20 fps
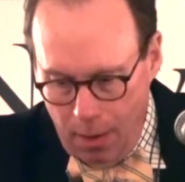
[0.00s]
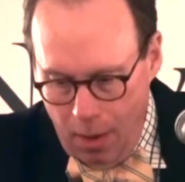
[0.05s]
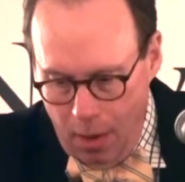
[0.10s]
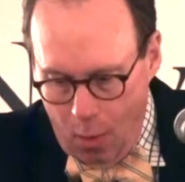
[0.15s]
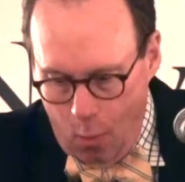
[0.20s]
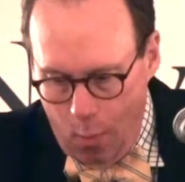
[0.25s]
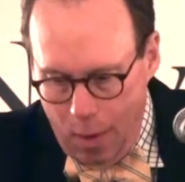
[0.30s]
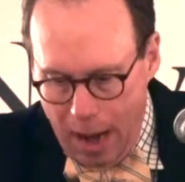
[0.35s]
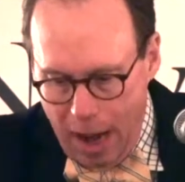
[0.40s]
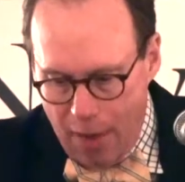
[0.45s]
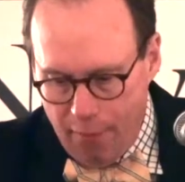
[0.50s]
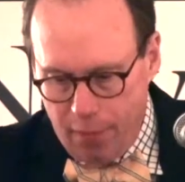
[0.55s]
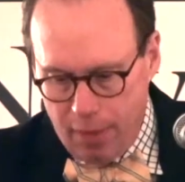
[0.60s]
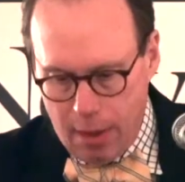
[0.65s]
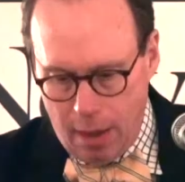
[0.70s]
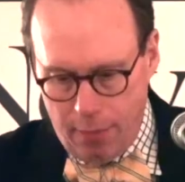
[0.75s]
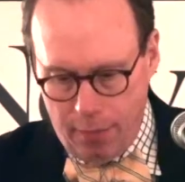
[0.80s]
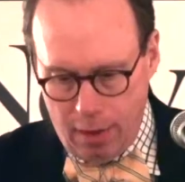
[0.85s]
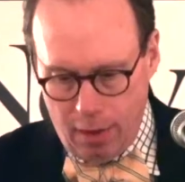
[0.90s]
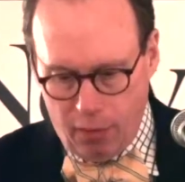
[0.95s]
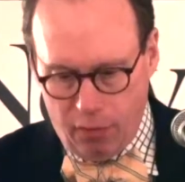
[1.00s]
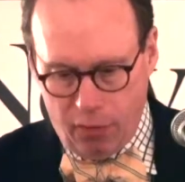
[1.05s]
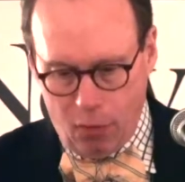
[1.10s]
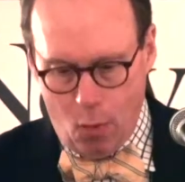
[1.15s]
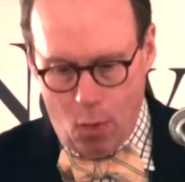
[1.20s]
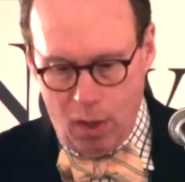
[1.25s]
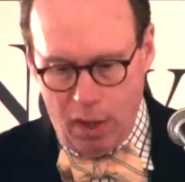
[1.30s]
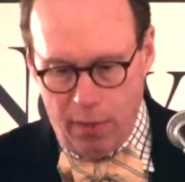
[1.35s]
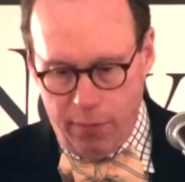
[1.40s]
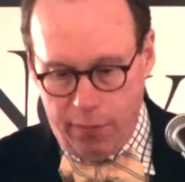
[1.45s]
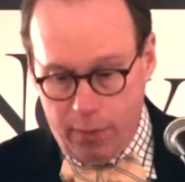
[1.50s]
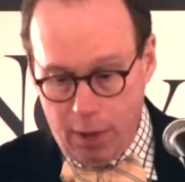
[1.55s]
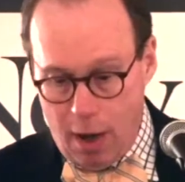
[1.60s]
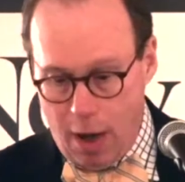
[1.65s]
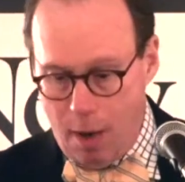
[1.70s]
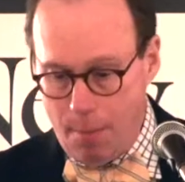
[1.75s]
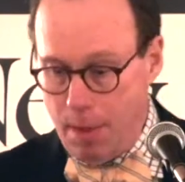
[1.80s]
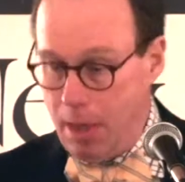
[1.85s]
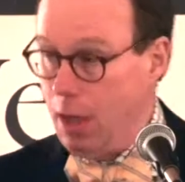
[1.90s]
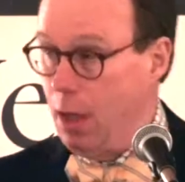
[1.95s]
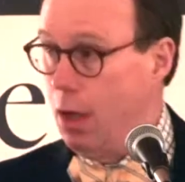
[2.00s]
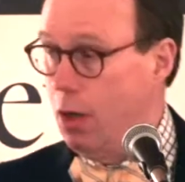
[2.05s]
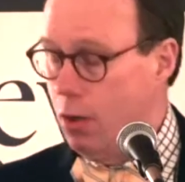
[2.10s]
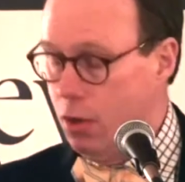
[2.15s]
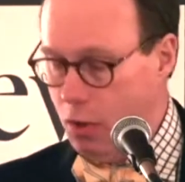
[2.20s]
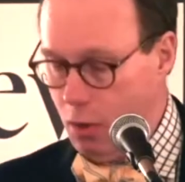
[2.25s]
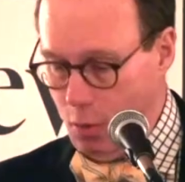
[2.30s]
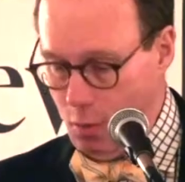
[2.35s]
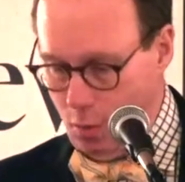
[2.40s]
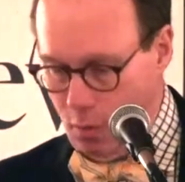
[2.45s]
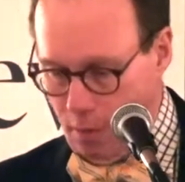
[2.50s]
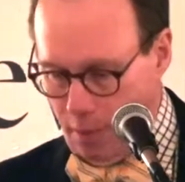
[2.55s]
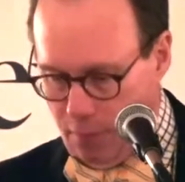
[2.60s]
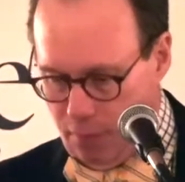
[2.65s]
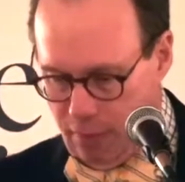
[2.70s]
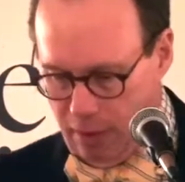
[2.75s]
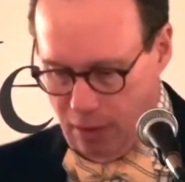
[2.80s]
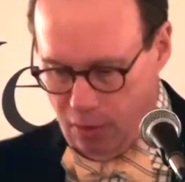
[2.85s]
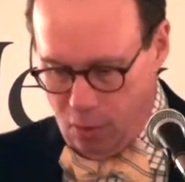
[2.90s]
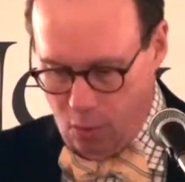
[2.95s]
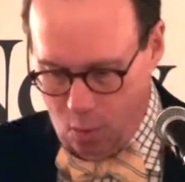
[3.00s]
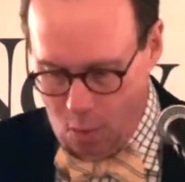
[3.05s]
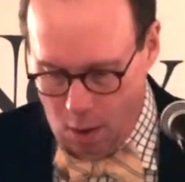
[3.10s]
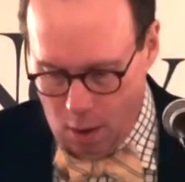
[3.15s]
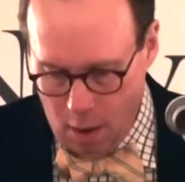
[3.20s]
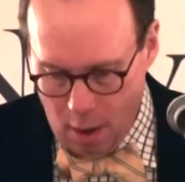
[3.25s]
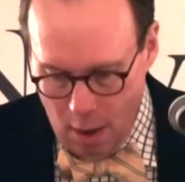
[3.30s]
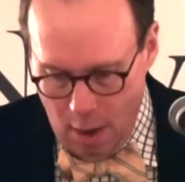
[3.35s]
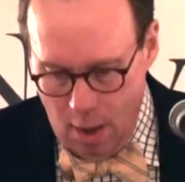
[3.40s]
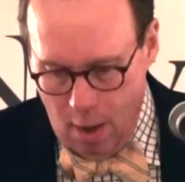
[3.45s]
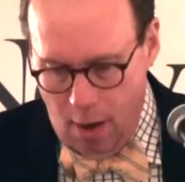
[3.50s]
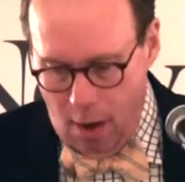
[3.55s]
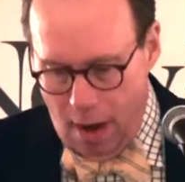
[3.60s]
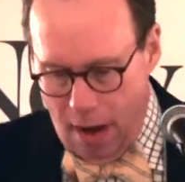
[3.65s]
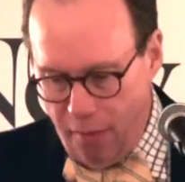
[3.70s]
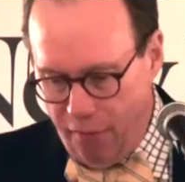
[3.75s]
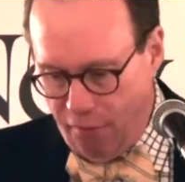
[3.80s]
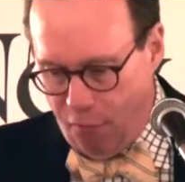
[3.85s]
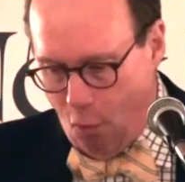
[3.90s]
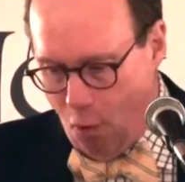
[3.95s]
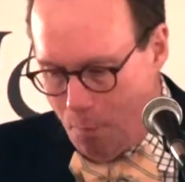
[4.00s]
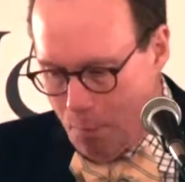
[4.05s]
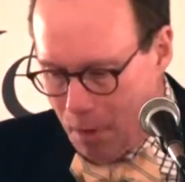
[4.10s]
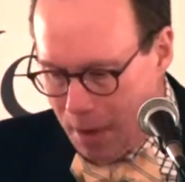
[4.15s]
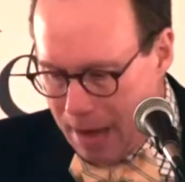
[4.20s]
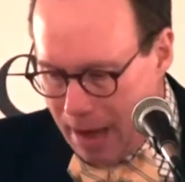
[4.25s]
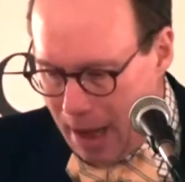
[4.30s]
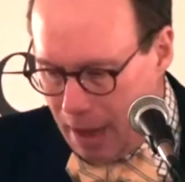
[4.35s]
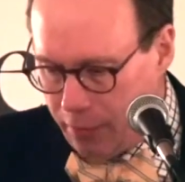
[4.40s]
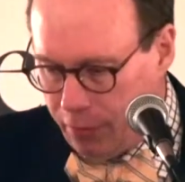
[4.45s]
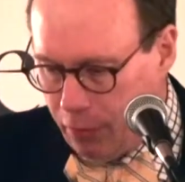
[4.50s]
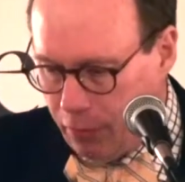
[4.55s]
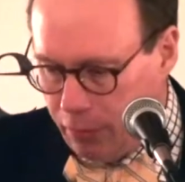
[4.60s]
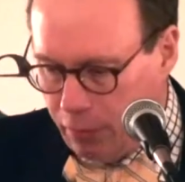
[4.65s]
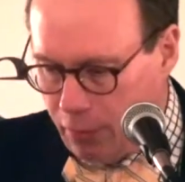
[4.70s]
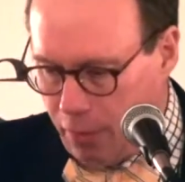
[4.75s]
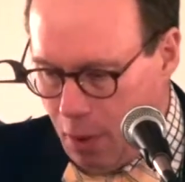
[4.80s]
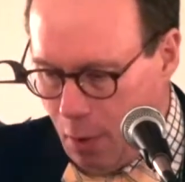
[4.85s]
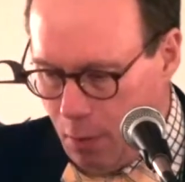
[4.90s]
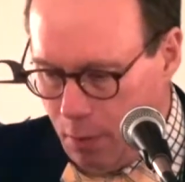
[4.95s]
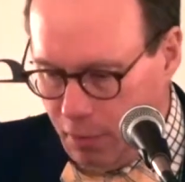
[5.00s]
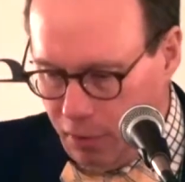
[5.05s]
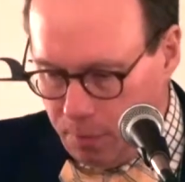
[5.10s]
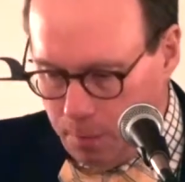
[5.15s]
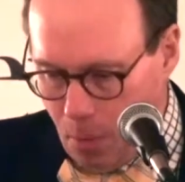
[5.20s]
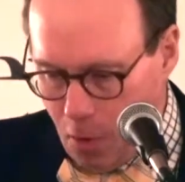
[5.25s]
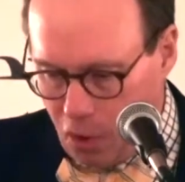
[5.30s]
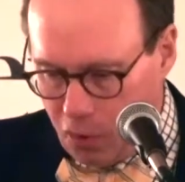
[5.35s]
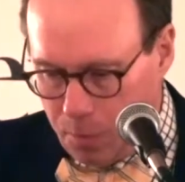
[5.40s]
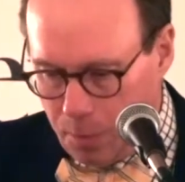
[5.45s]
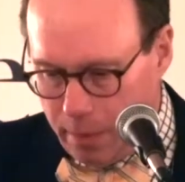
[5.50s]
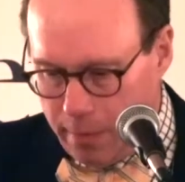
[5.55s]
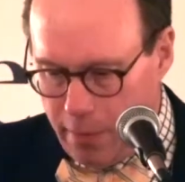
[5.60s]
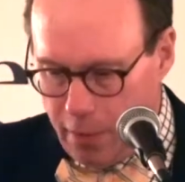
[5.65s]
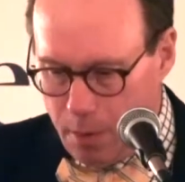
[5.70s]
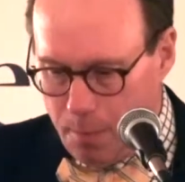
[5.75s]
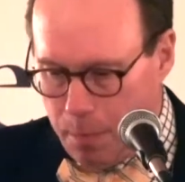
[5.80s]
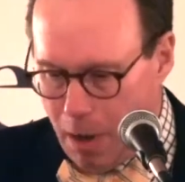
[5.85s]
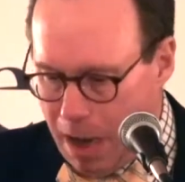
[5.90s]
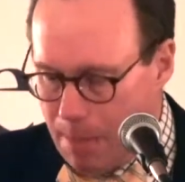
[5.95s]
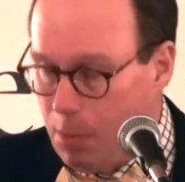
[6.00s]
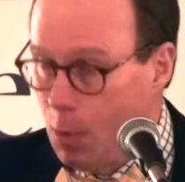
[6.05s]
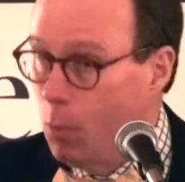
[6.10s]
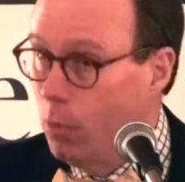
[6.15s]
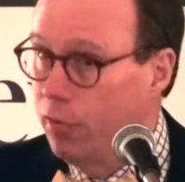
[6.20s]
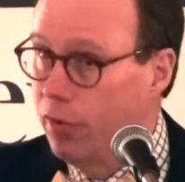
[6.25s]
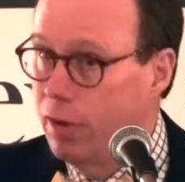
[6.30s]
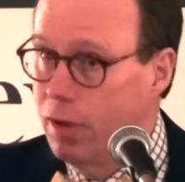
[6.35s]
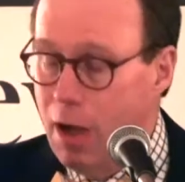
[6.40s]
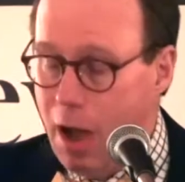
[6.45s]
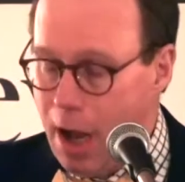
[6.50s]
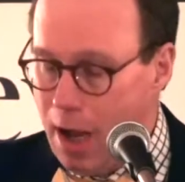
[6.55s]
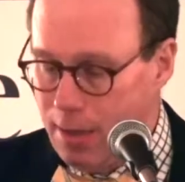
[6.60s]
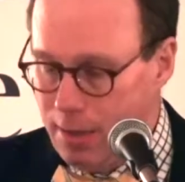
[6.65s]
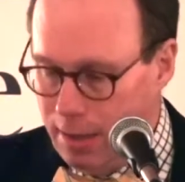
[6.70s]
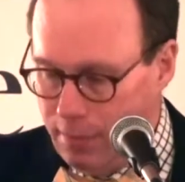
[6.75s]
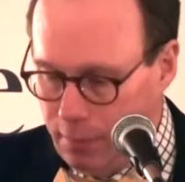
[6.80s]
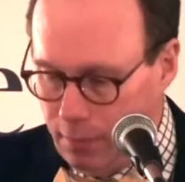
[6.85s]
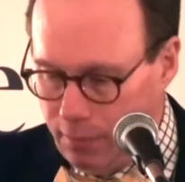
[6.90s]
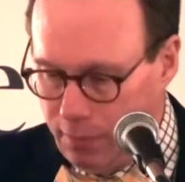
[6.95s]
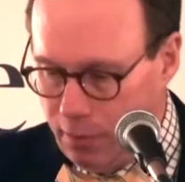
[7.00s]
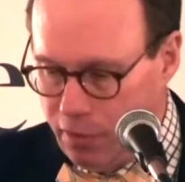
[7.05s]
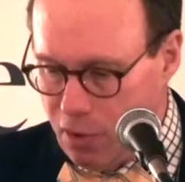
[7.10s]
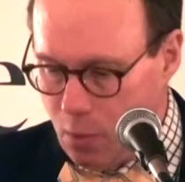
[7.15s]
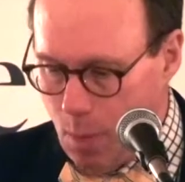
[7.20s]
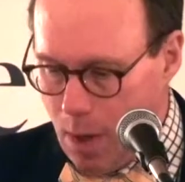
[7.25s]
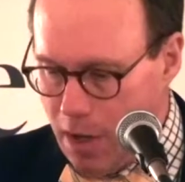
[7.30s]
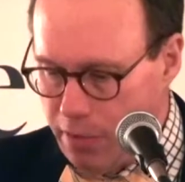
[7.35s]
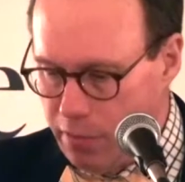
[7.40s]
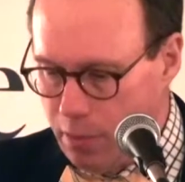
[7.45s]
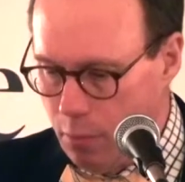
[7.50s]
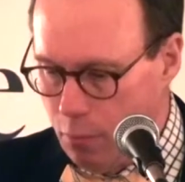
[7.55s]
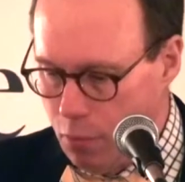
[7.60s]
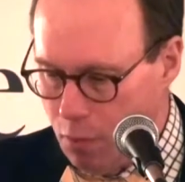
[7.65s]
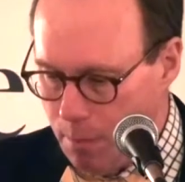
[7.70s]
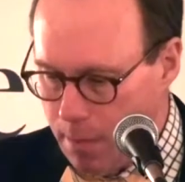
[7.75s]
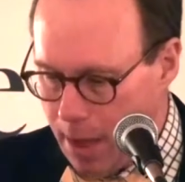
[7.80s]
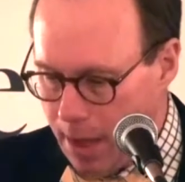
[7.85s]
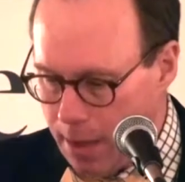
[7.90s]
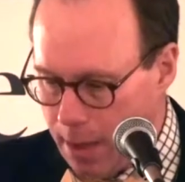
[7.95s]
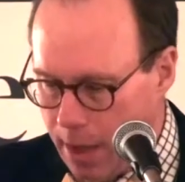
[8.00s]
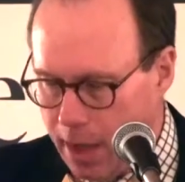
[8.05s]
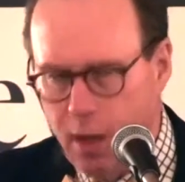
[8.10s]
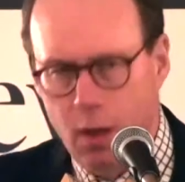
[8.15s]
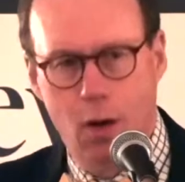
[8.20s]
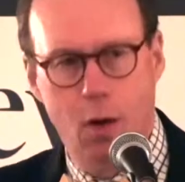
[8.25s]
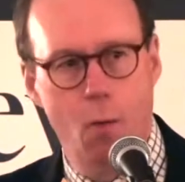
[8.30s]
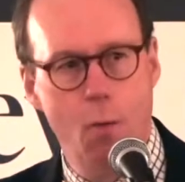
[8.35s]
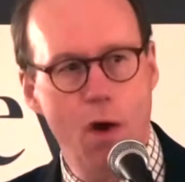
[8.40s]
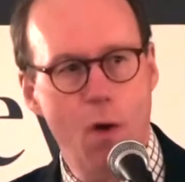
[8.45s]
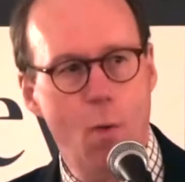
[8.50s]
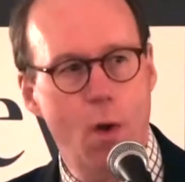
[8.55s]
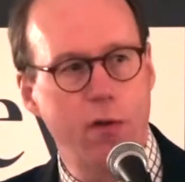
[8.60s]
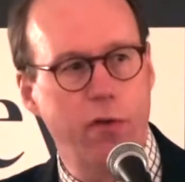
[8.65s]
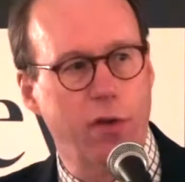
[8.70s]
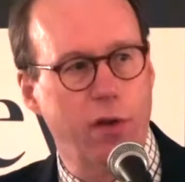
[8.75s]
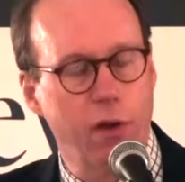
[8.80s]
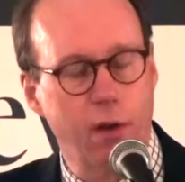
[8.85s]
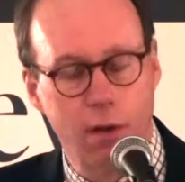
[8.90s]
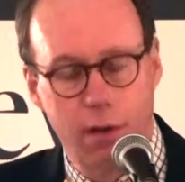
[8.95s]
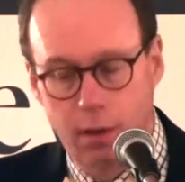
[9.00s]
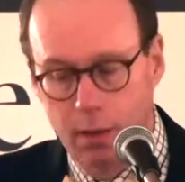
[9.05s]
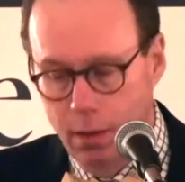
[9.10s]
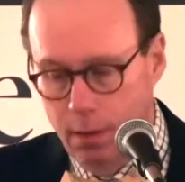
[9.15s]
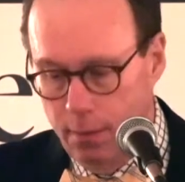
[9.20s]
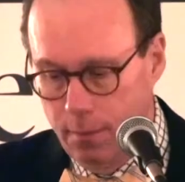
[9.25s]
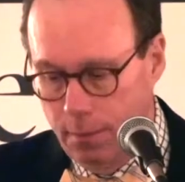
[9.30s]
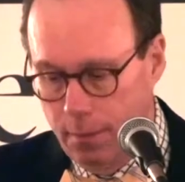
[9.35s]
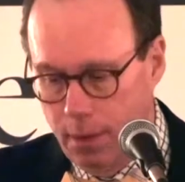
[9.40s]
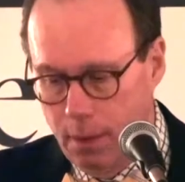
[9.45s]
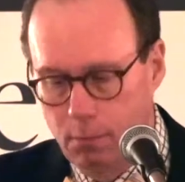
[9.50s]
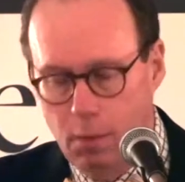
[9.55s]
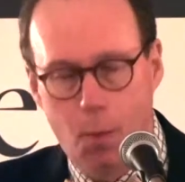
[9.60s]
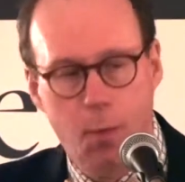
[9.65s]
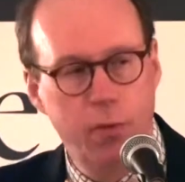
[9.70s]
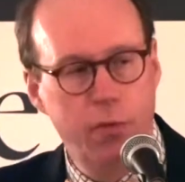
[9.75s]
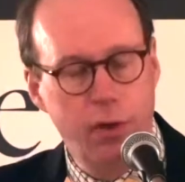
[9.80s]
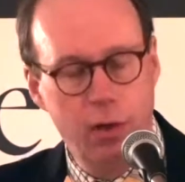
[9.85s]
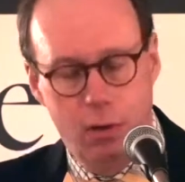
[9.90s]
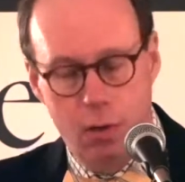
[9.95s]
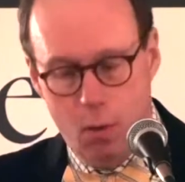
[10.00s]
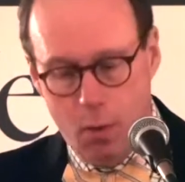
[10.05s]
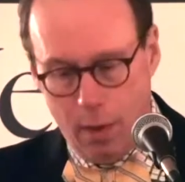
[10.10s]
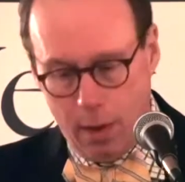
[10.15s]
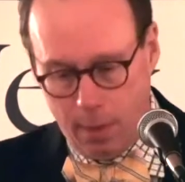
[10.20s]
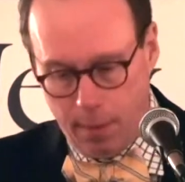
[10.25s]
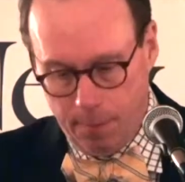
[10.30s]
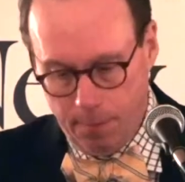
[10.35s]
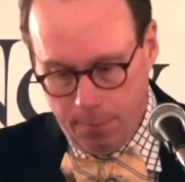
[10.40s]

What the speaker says: We have it on the authority of Tommy Dude Vitor, a former national security spokesman, that Obama was not in the Situation Room that night. Where was he? What was he doing?